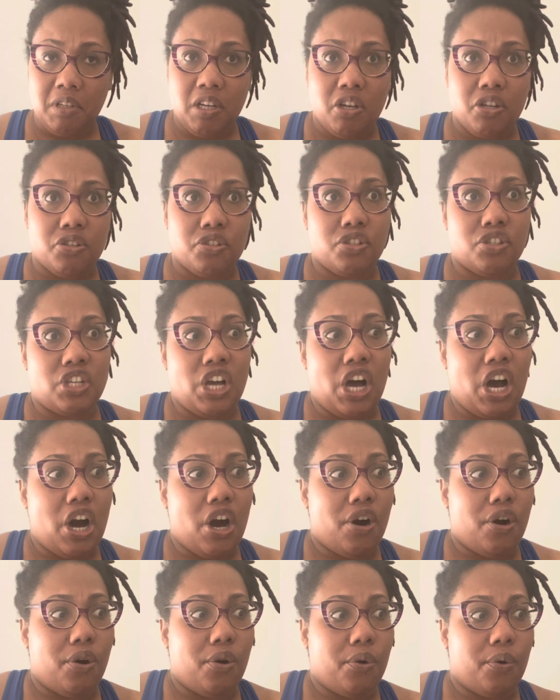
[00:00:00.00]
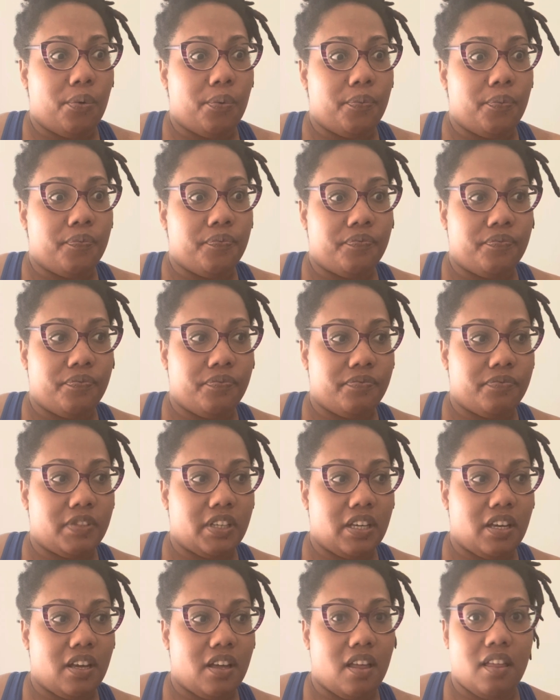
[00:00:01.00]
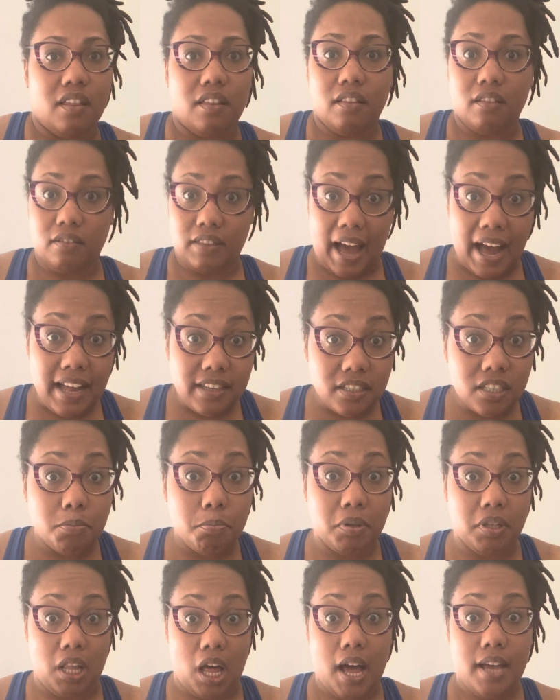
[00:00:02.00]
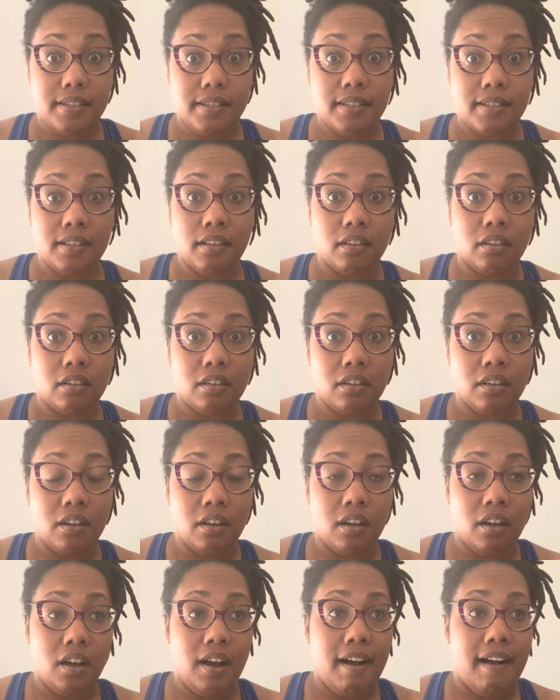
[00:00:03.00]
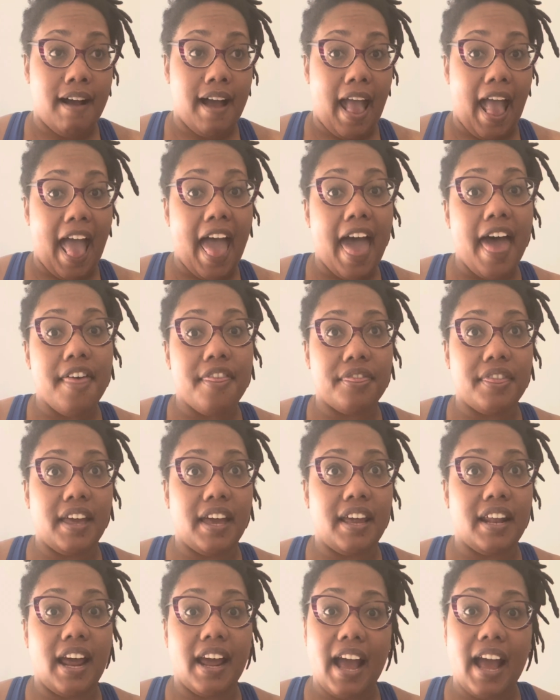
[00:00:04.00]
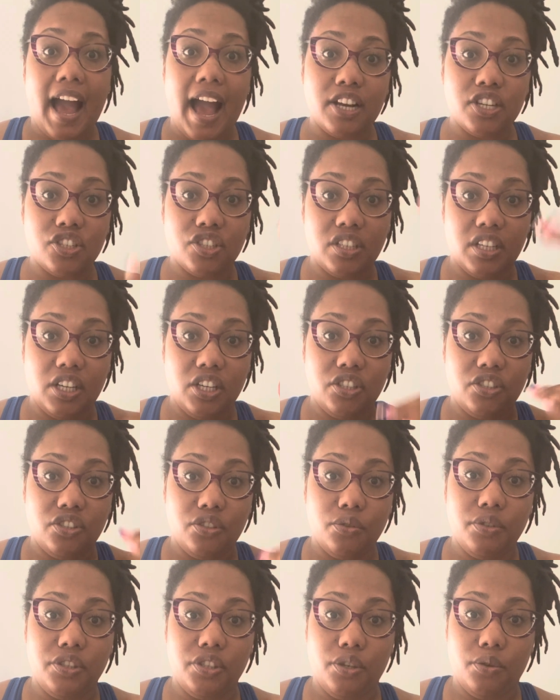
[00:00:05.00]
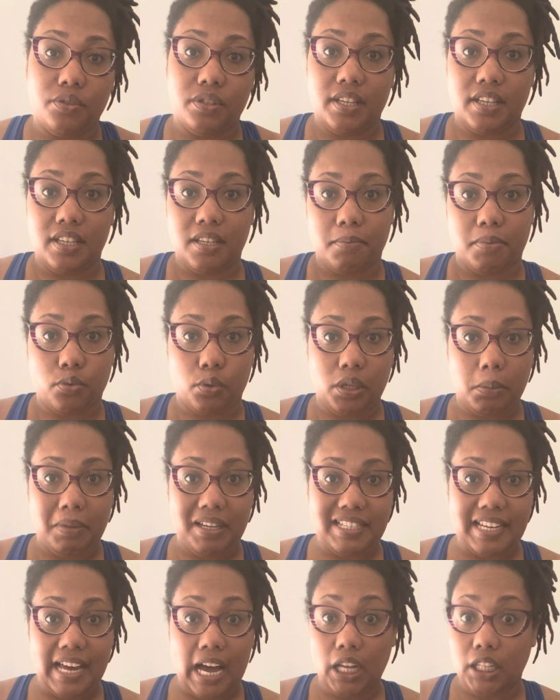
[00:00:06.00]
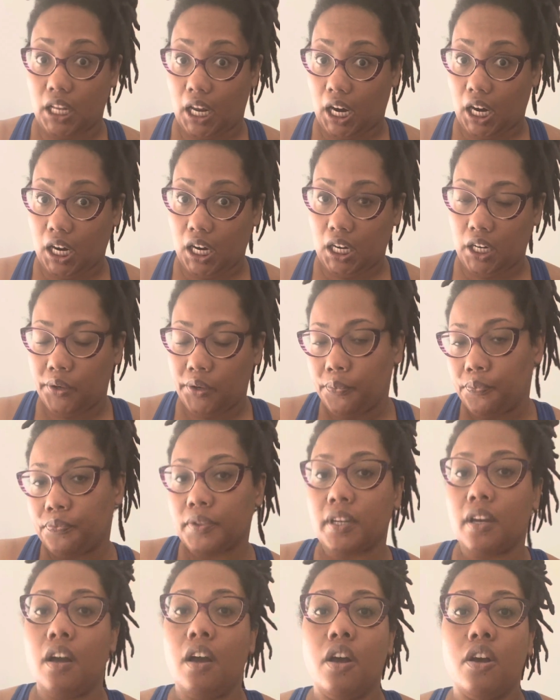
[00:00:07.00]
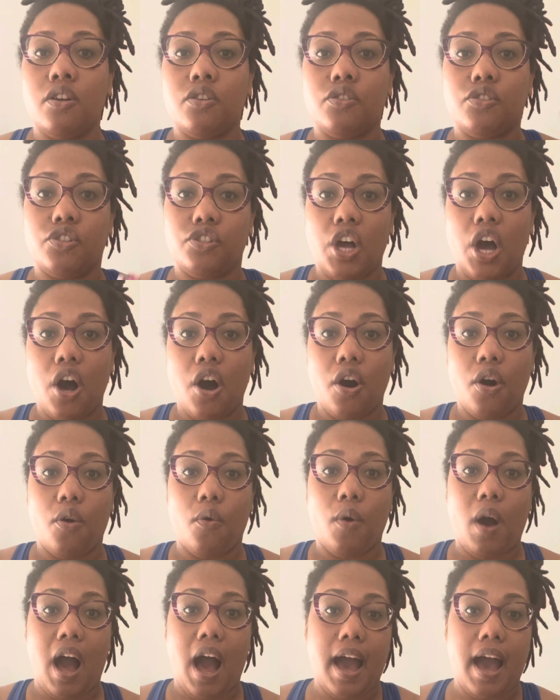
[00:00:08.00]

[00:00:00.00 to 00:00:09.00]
So that's a plus. And then I actually do use it between me down there. So